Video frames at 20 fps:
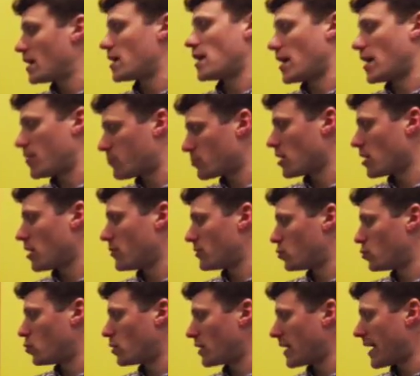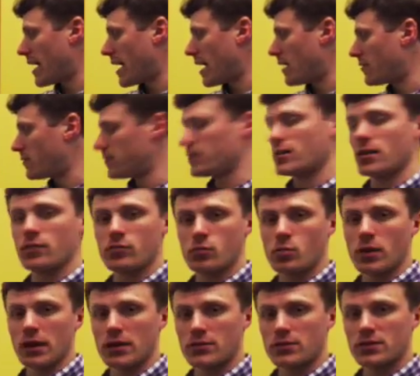F prime is 1/2 of
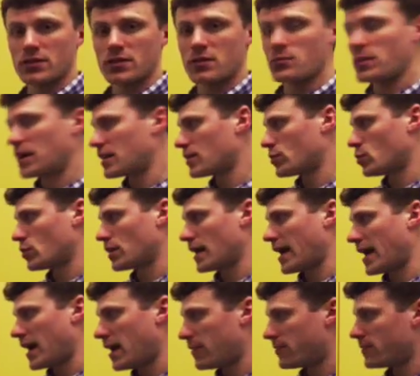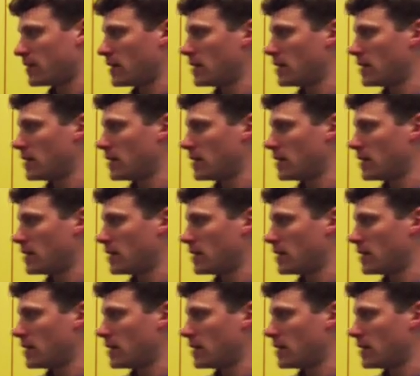whatever to the minus 1/2.